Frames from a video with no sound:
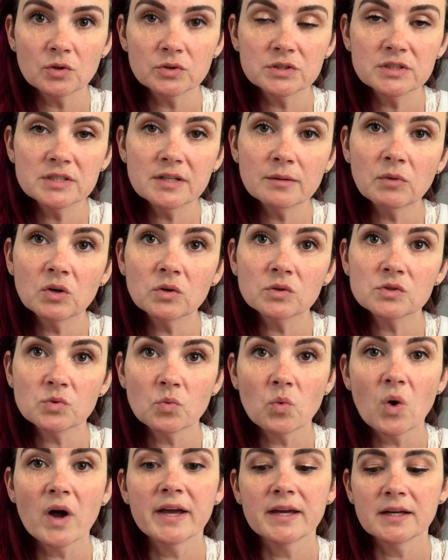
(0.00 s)
Tim Holtz
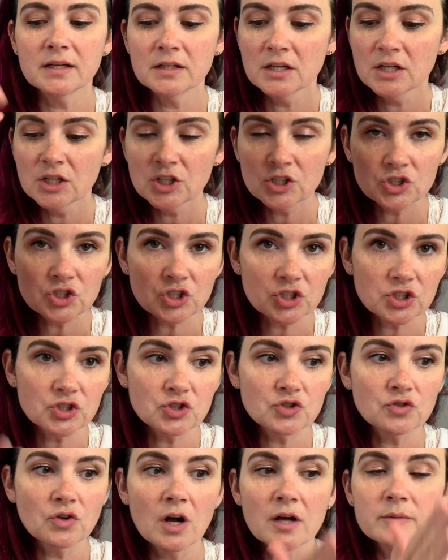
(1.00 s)
white just
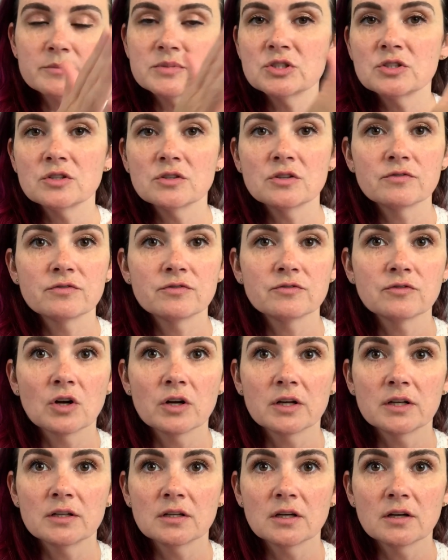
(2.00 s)
drops to the
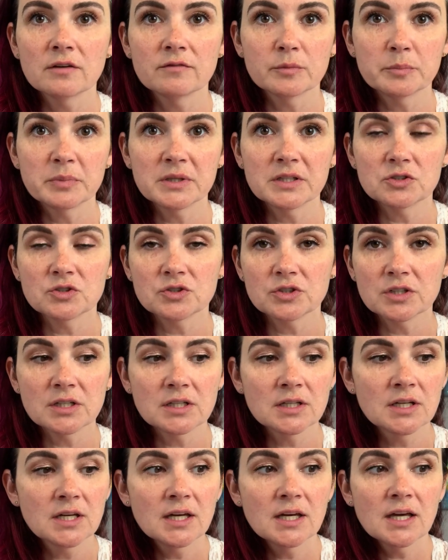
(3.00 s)
front of a
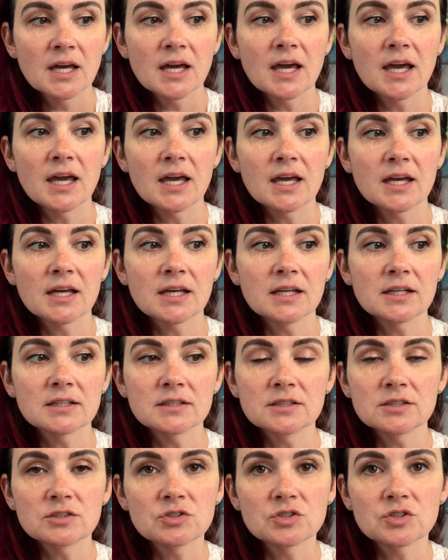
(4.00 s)
Petri,
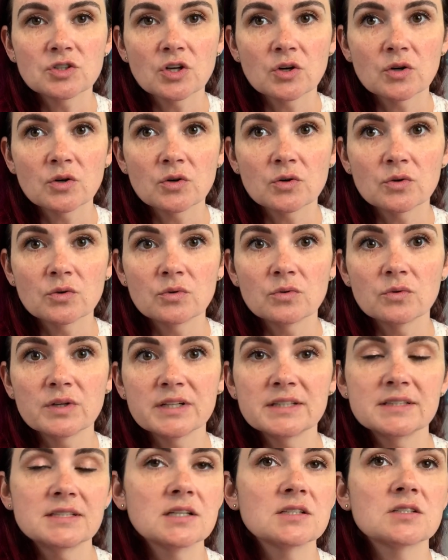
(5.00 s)
and so
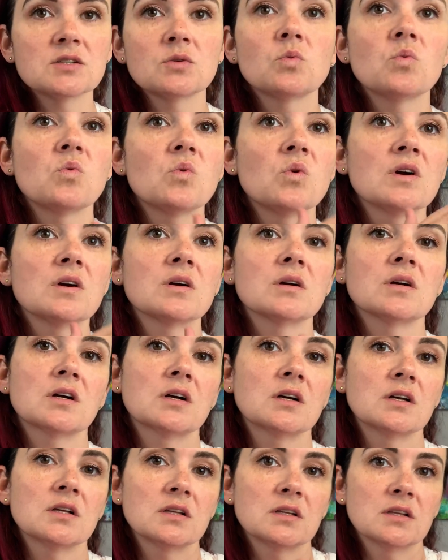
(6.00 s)
it doesn't
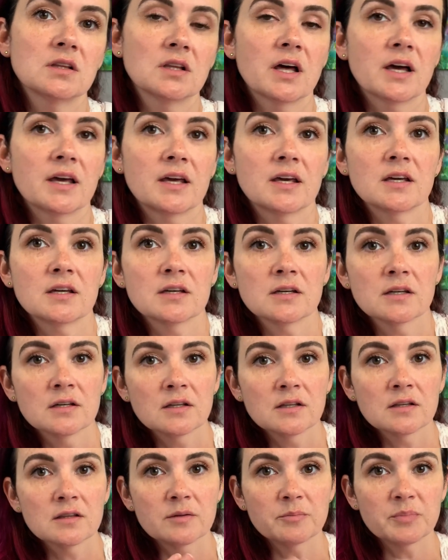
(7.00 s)
work like
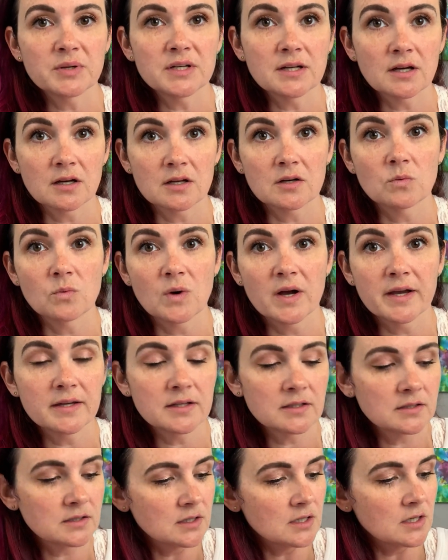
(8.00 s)
the Panada white.
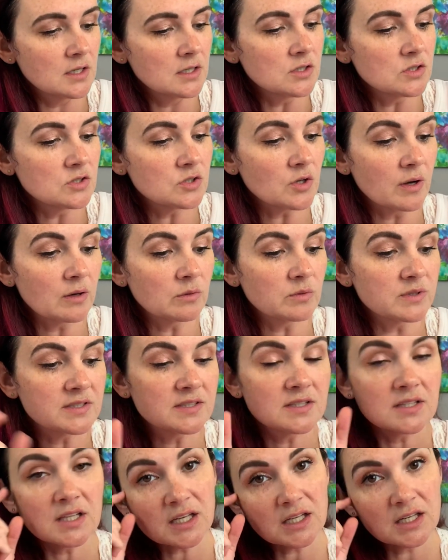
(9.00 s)
So I was
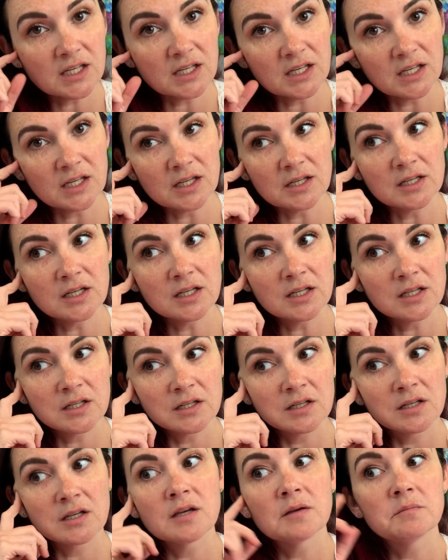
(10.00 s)
thinking
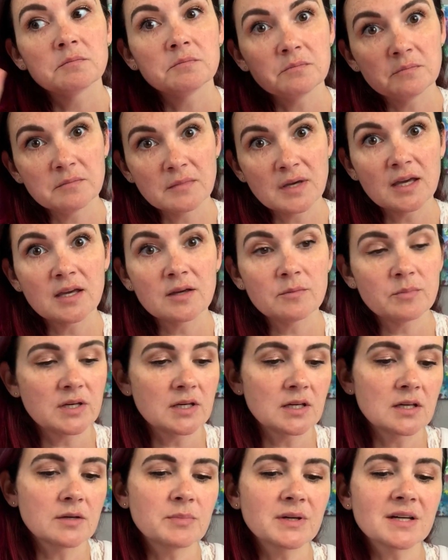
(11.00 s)

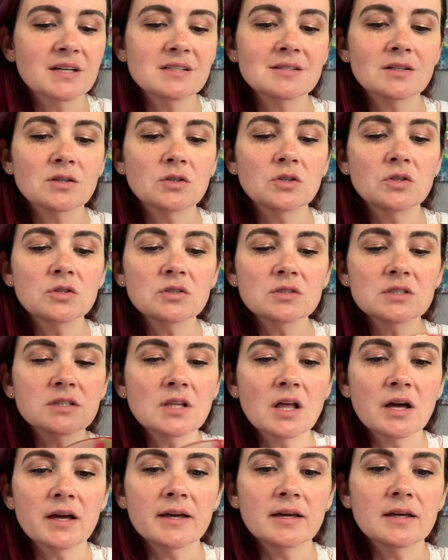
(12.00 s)
maybe, because it looked
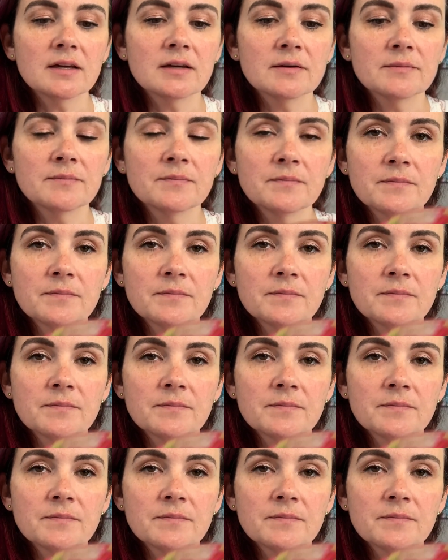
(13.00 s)
like